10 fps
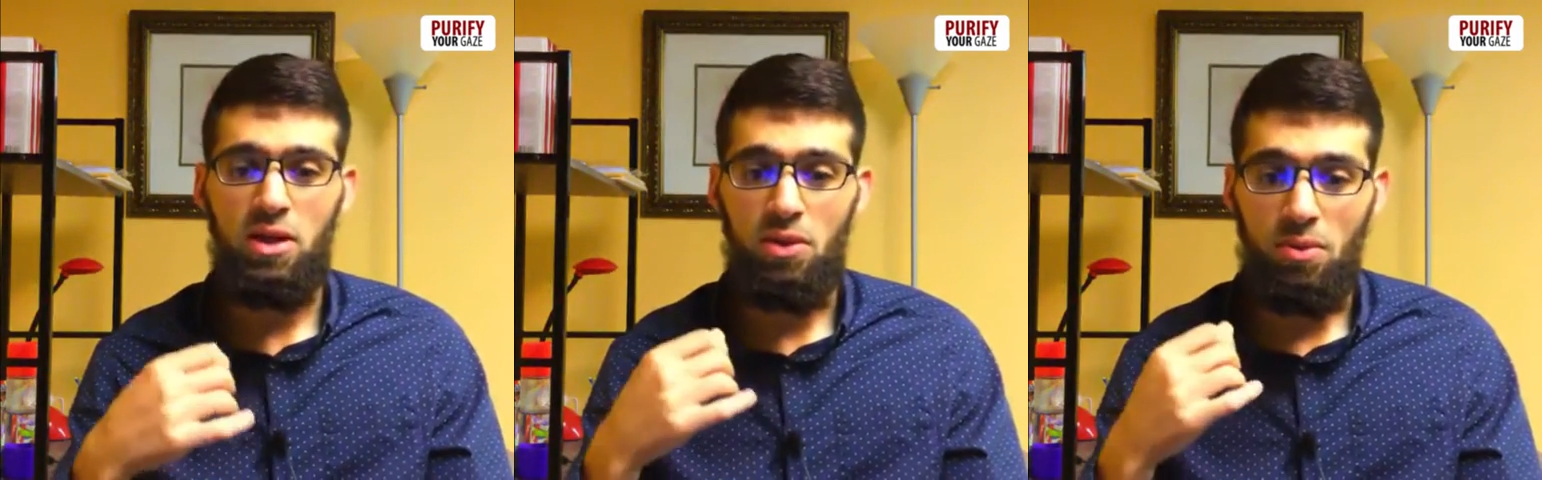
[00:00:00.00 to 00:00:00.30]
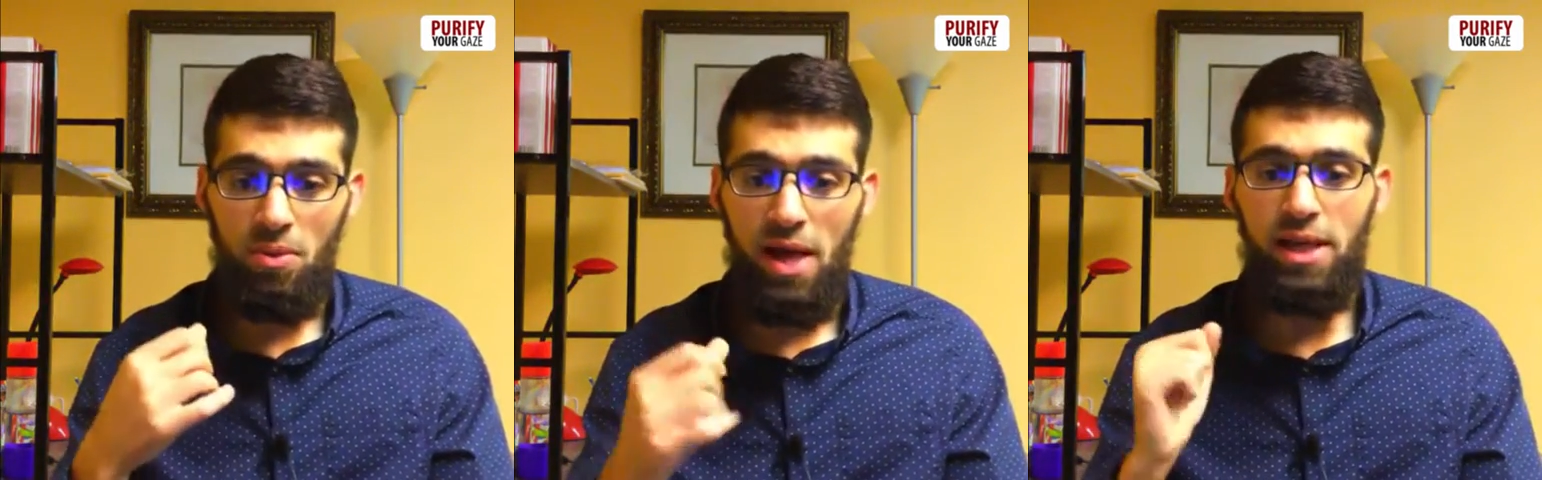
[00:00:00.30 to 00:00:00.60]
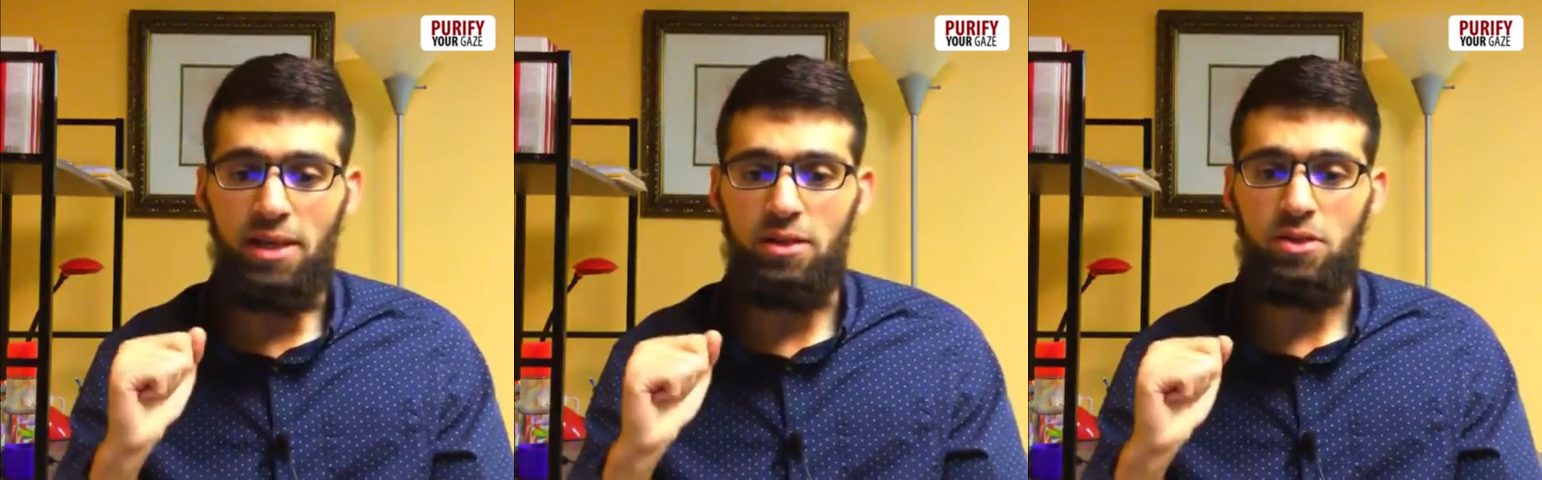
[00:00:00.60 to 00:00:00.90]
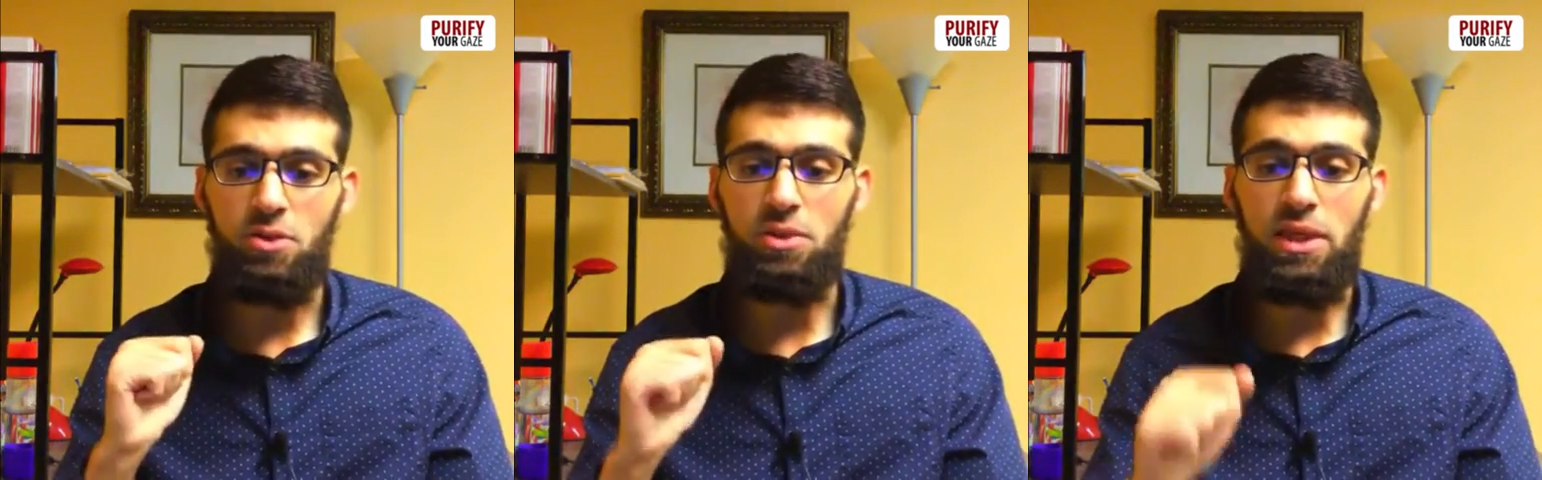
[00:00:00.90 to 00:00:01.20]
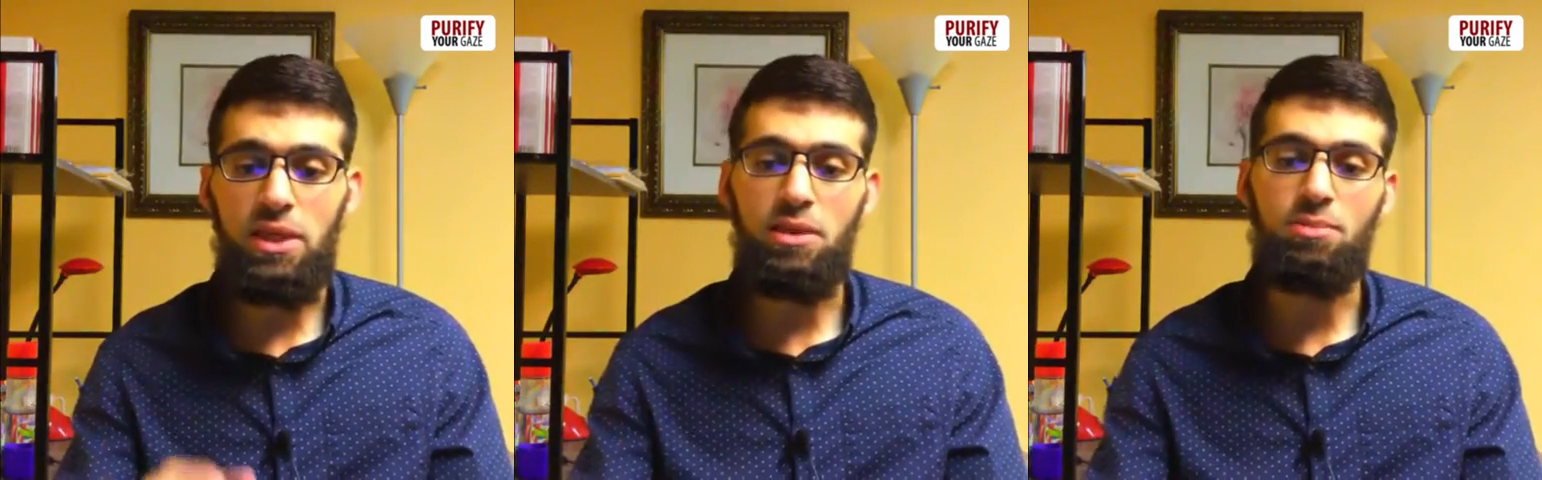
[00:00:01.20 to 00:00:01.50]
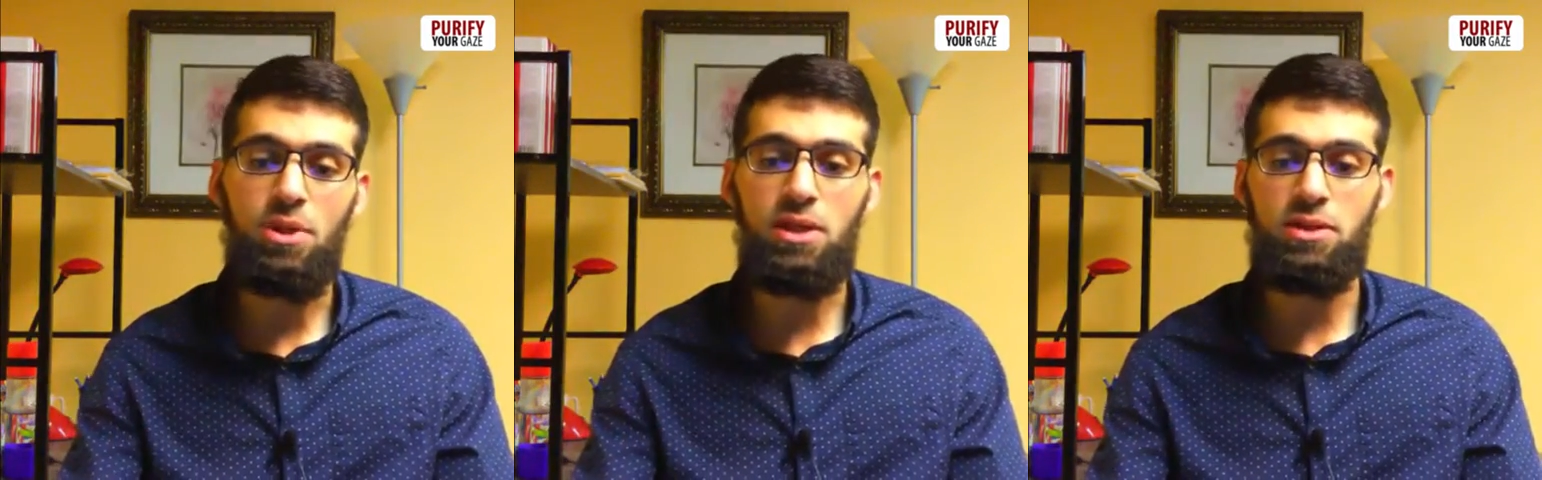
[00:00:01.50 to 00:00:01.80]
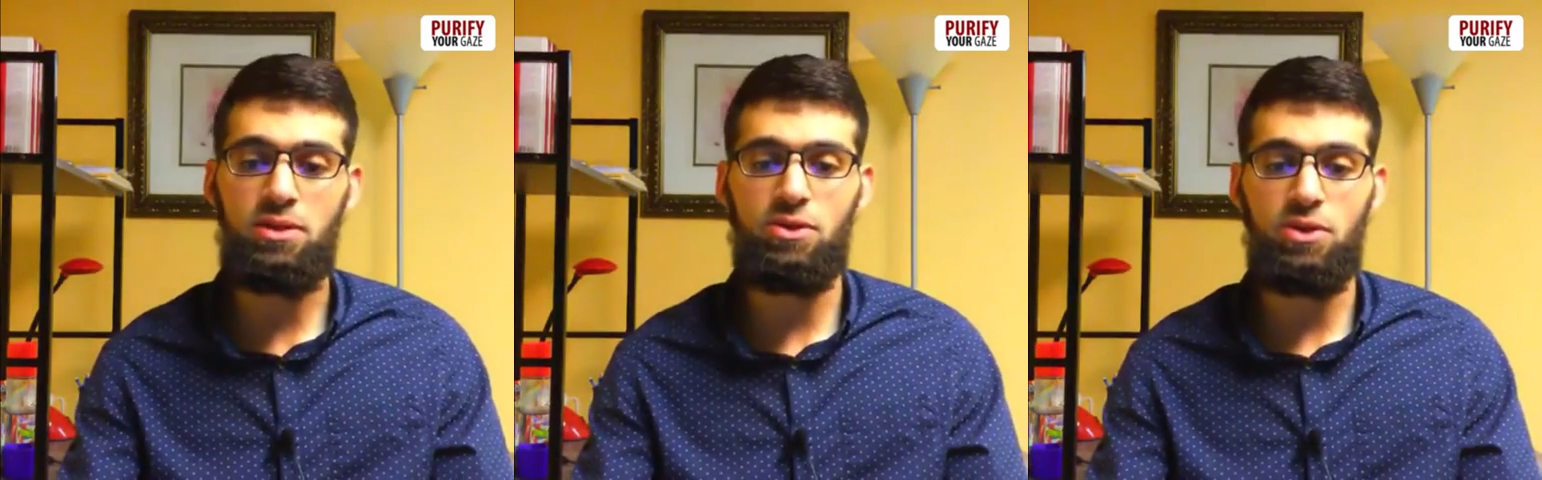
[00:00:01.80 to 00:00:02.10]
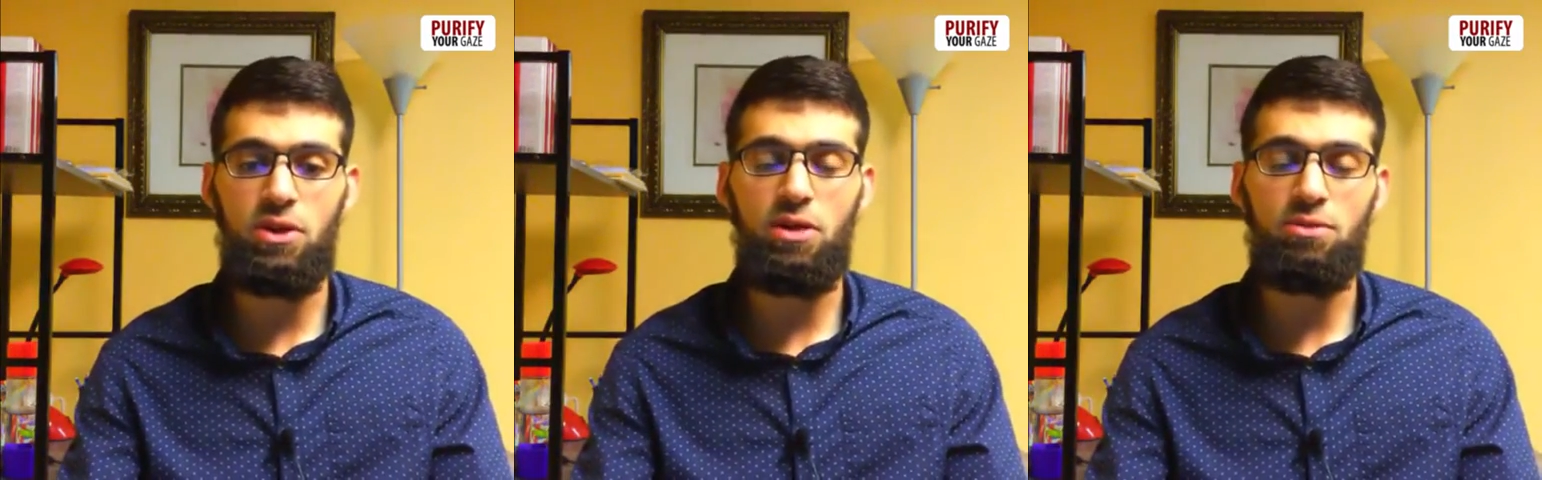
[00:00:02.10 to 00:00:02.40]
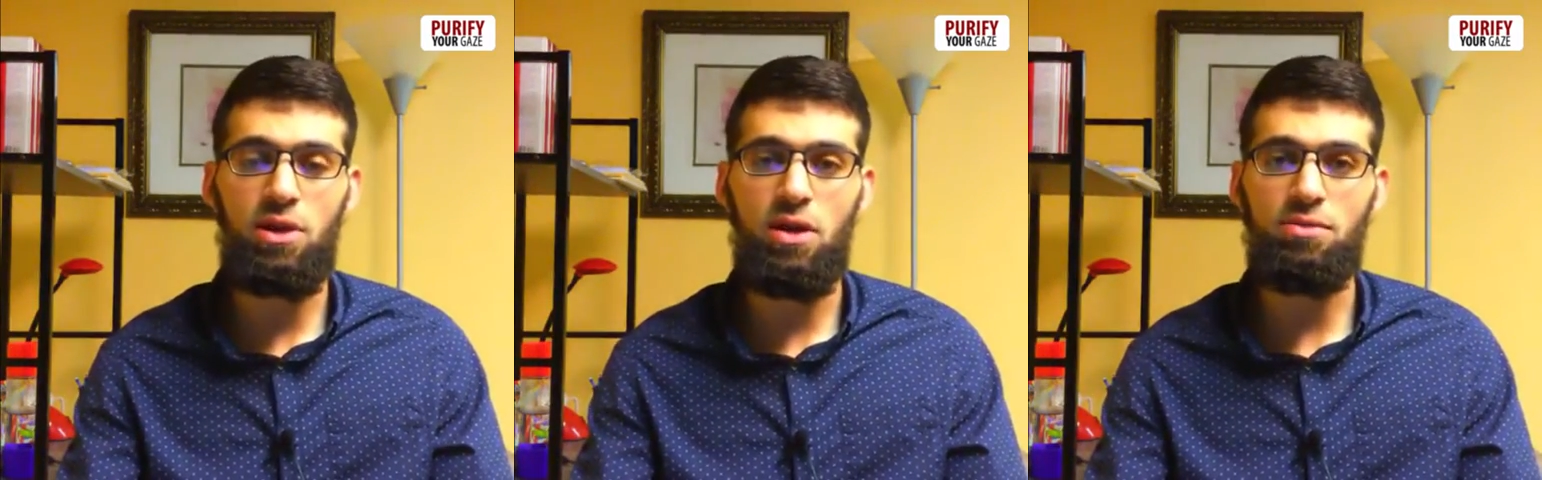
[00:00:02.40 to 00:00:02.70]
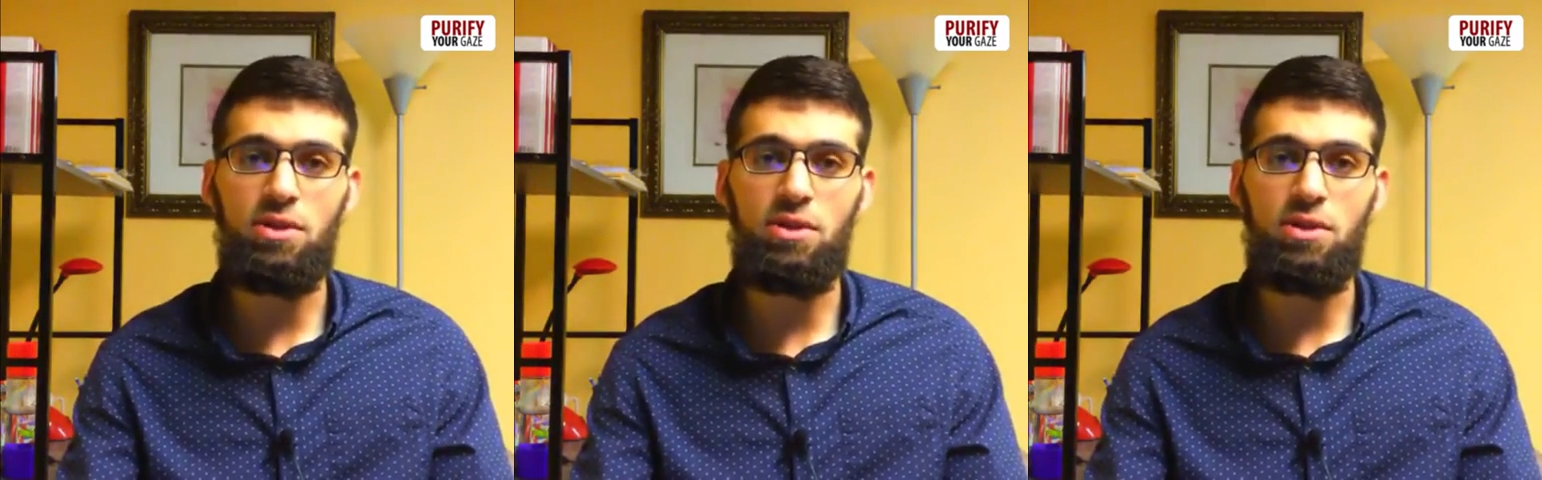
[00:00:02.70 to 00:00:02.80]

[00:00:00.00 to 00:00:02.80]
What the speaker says: ready to really embrace this journey of recovery